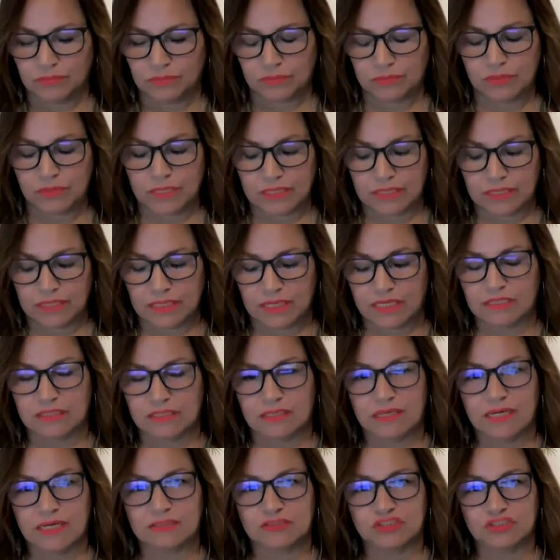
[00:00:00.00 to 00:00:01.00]
Right.
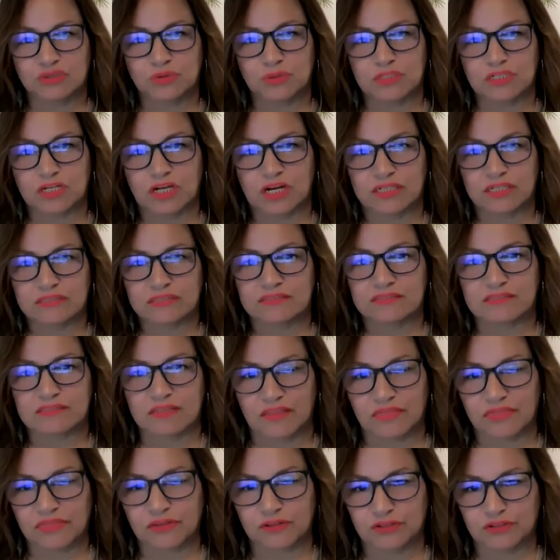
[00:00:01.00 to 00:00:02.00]
I, I do a lot of
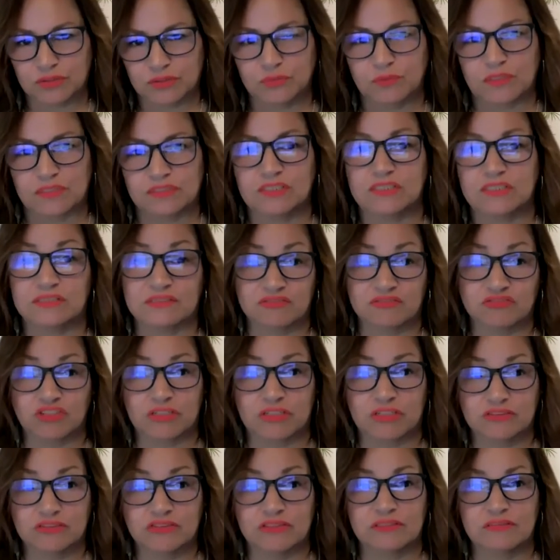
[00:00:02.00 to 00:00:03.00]
ten thirty-one
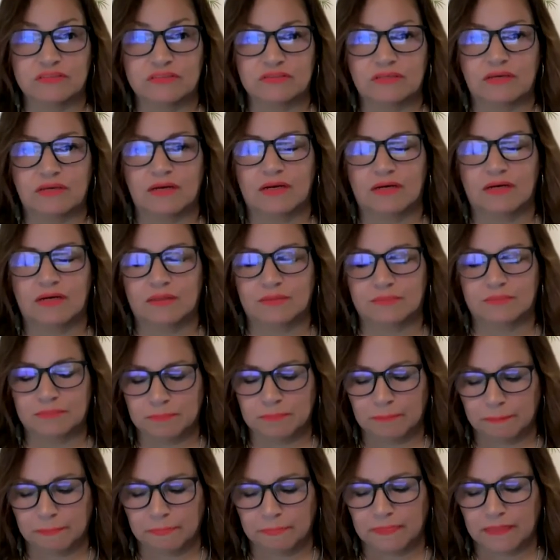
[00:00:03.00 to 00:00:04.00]
exchanges, um,